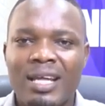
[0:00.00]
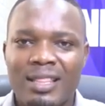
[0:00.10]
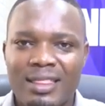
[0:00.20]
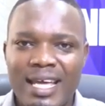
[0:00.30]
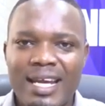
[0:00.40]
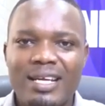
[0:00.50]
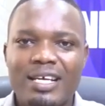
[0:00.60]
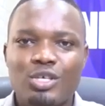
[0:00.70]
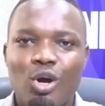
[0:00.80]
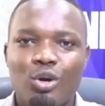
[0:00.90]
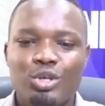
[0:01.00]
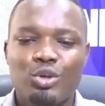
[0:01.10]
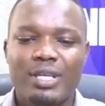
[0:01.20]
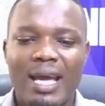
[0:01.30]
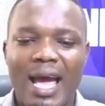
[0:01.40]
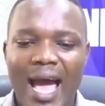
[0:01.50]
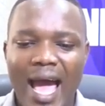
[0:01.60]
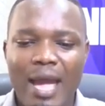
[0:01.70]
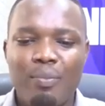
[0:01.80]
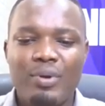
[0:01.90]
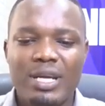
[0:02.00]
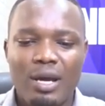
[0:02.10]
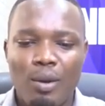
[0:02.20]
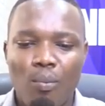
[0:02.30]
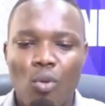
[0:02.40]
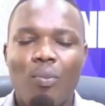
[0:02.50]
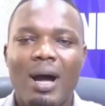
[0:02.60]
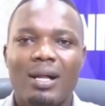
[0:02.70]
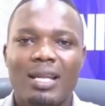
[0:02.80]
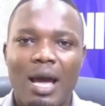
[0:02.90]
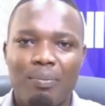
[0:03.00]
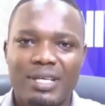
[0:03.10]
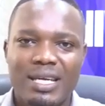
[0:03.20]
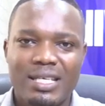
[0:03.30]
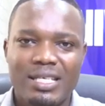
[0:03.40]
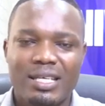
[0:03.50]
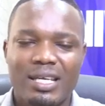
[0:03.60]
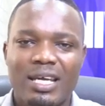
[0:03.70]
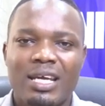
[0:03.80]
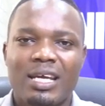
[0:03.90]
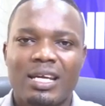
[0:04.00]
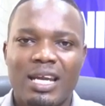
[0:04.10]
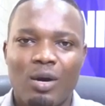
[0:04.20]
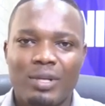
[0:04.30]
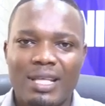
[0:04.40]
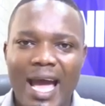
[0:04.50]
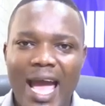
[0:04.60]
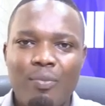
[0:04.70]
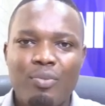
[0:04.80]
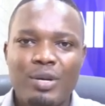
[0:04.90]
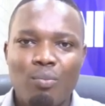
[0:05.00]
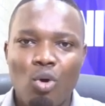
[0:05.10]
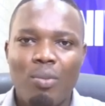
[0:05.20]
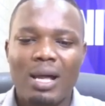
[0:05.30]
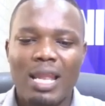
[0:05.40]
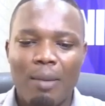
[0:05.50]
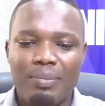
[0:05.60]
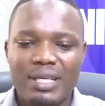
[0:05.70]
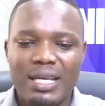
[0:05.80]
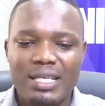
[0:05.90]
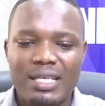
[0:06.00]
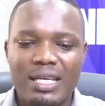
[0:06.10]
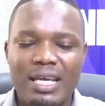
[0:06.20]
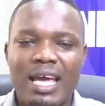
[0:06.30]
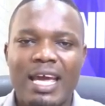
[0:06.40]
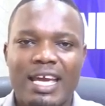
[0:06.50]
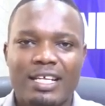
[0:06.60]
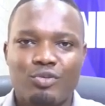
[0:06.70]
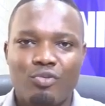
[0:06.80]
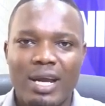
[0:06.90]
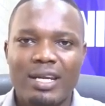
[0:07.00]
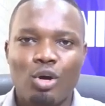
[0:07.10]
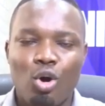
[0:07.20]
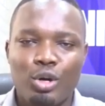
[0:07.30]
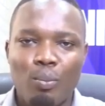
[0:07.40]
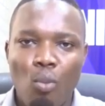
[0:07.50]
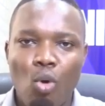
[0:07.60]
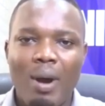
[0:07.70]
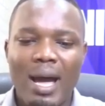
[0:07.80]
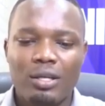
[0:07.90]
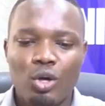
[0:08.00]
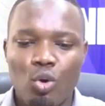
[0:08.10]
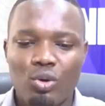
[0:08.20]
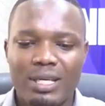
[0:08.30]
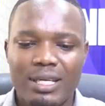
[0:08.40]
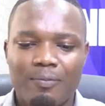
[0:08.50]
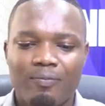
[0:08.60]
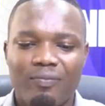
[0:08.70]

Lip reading: Then there's also the hybrid mobile application. Now, with the hybrid mobile application, it's running on mobile only.